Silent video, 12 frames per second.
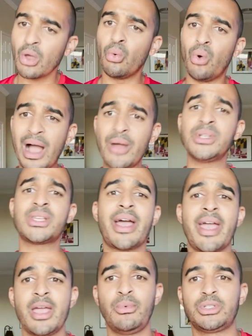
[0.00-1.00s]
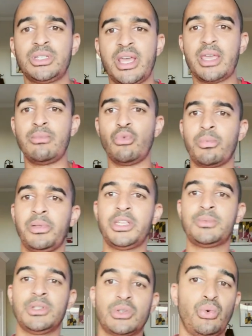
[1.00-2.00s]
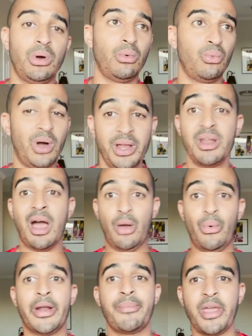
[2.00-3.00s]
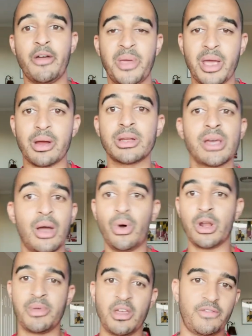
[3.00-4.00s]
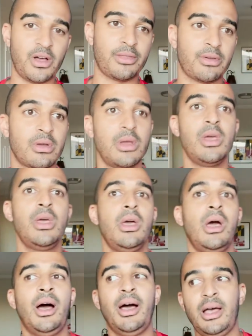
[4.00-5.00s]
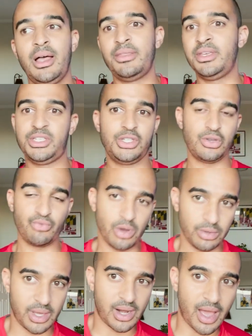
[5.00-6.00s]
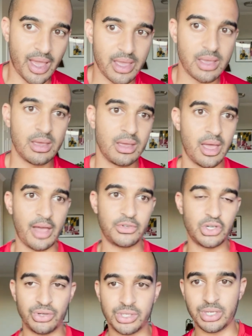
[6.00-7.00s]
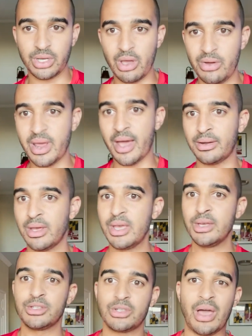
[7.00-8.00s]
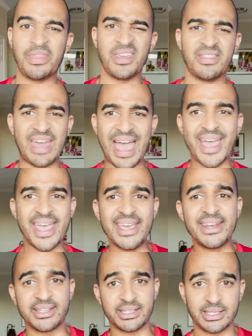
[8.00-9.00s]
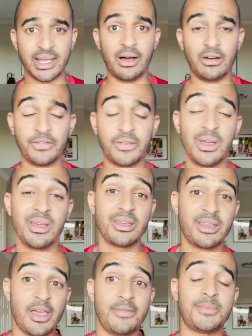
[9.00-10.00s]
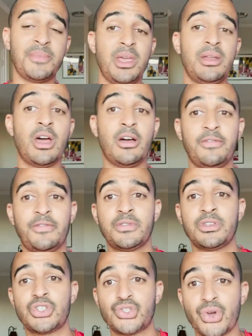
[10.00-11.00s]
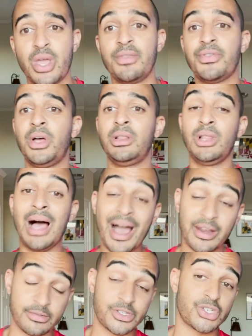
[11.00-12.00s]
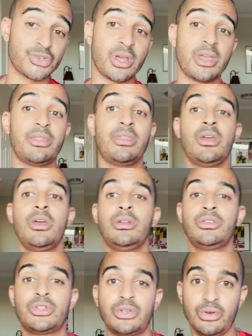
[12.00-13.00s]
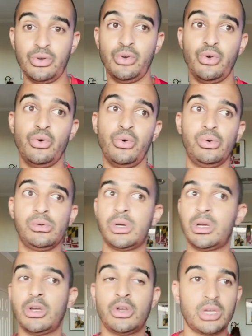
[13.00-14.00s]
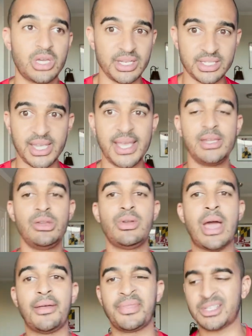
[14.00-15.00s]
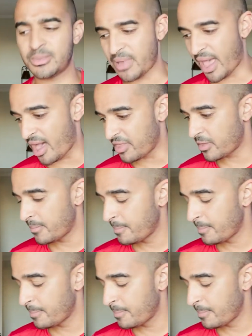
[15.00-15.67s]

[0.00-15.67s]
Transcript: why was I able to take in more placements? Well, one, I want to be a parent. I want to be a father. Uh, this is the road that I have chosen to go down. So I think that in itself gives me enough strength, a lot of strength, to continue down this path.